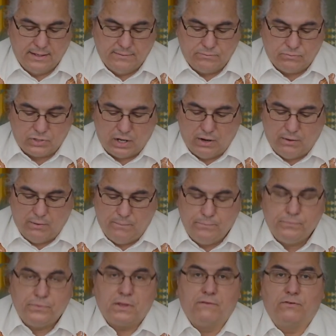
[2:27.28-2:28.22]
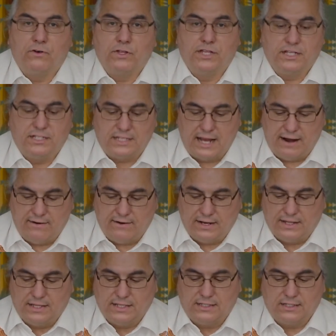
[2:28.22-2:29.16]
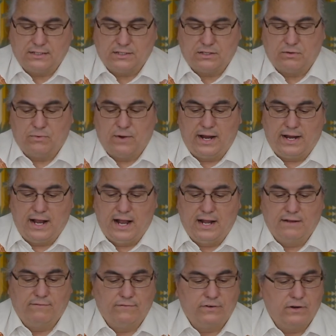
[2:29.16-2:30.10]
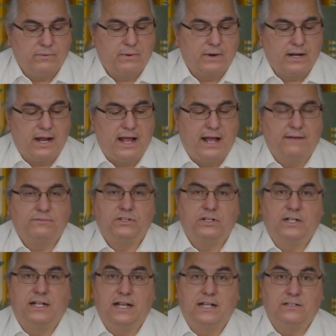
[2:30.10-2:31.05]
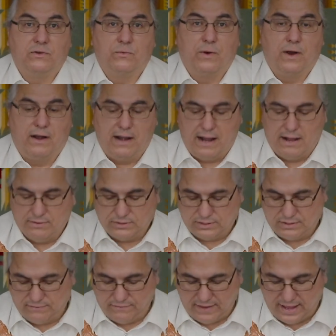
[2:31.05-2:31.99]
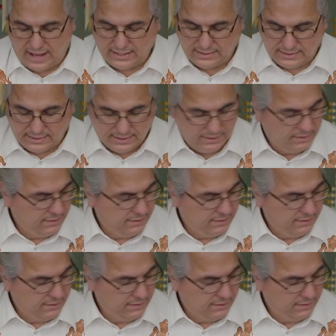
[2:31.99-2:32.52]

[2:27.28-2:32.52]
So for this area, this is the right kind of footwear to have so it doesn't wear out so fast.